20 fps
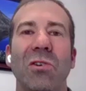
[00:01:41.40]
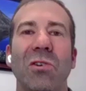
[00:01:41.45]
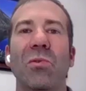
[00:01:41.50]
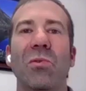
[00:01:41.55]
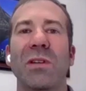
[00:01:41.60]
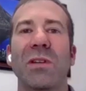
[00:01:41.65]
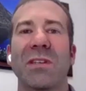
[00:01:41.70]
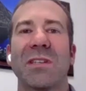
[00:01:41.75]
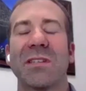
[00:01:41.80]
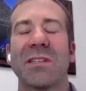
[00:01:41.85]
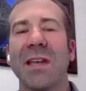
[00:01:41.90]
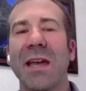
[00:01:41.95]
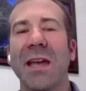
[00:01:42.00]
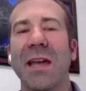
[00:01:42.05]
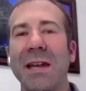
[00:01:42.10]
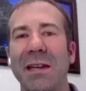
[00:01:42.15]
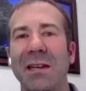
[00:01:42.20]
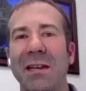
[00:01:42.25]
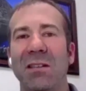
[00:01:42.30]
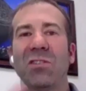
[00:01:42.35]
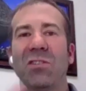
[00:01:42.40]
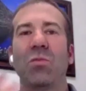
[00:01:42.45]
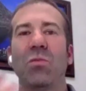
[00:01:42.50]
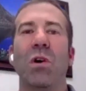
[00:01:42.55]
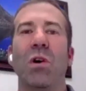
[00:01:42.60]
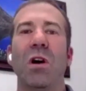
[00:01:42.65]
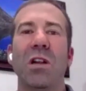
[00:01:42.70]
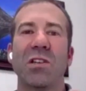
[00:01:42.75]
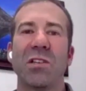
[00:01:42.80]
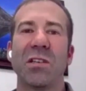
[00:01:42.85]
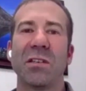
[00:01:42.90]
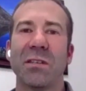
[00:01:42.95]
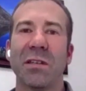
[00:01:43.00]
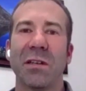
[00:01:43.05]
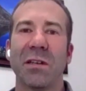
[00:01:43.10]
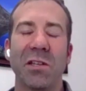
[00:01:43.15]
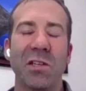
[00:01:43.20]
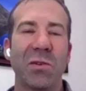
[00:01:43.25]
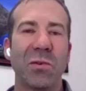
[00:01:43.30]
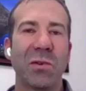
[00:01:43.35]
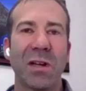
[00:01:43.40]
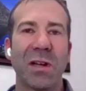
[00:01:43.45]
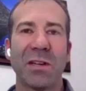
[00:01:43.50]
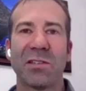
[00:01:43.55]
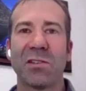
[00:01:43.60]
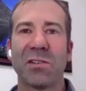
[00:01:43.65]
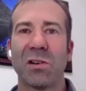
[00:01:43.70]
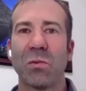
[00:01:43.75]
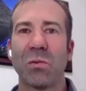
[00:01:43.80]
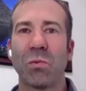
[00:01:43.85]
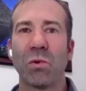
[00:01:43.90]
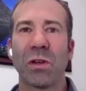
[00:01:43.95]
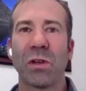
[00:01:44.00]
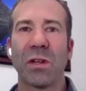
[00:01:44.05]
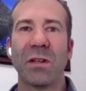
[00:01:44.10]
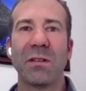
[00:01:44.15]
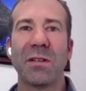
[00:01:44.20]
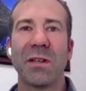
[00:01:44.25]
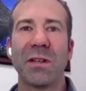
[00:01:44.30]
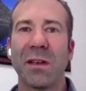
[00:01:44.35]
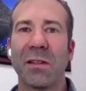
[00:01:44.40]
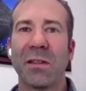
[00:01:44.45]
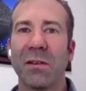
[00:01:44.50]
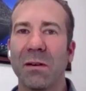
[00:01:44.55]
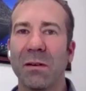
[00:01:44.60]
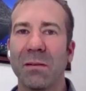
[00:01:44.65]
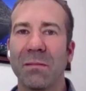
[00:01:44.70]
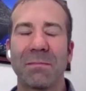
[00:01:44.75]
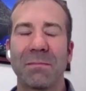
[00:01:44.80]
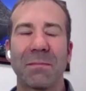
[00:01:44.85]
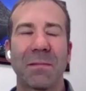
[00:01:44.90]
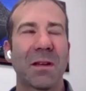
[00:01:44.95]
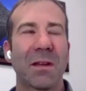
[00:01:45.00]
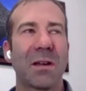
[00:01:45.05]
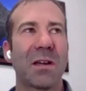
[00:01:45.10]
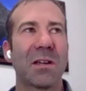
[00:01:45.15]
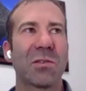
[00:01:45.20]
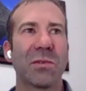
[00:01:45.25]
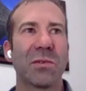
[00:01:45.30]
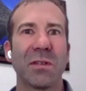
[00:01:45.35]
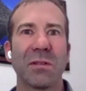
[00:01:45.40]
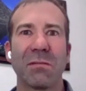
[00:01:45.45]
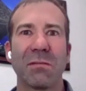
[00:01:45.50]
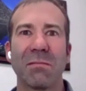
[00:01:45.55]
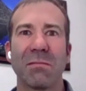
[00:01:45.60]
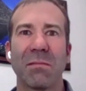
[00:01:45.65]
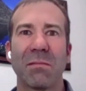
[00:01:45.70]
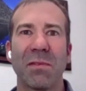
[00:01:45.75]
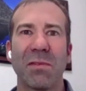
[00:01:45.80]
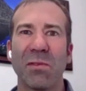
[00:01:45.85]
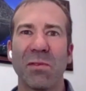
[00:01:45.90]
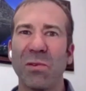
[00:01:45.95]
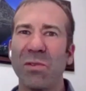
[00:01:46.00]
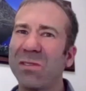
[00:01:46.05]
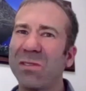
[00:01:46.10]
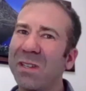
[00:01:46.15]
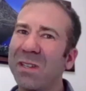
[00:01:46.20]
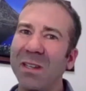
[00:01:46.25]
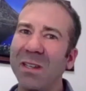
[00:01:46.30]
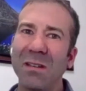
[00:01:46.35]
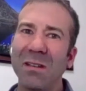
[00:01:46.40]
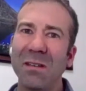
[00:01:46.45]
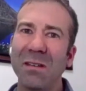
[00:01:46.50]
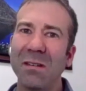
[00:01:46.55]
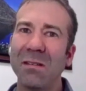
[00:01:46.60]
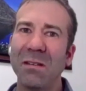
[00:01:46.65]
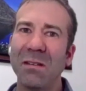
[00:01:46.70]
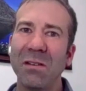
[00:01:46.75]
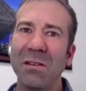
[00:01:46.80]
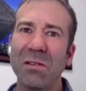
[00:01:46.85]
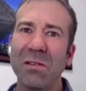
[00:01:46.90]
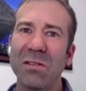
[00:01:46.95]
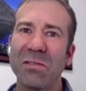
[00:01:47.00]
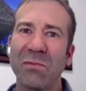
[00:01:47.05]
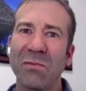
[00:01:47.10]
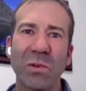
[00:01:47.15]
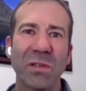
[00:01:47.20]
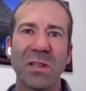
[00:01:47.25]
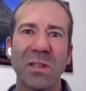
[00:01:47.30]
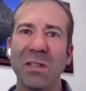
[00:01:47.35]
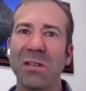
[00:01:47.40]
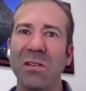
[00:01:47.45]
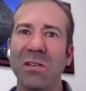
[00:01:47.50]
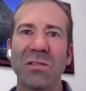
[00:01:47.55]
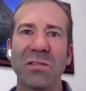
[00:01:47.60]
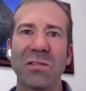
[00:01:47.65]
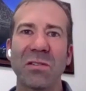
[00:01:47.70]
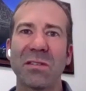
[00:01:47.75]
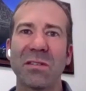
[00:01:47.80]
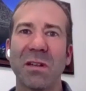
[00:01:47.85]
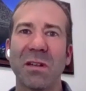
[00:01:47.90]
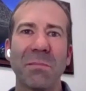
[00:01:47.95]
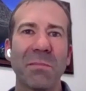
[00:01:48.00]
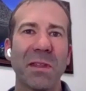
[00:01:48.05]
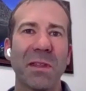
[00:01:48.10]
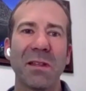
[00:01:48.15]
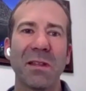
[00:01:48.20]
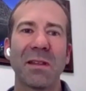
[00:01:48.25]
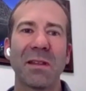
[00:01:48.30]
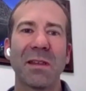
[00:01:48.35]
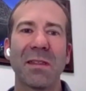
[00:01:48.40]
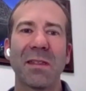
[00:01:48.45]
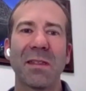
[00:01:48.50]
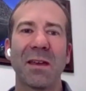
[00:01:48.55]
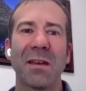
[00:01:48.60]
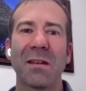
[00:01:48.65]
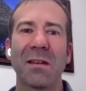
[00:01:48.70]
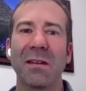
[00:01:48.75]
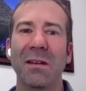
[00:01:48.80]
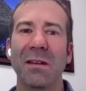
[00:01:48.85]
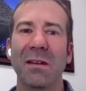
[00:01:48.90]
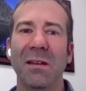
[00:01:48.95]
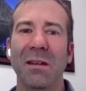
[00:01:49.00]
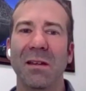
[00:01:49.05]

so exciting to watch this. Uh, you and I started working together. Gosh, was it 13 years, 14 years, something like that.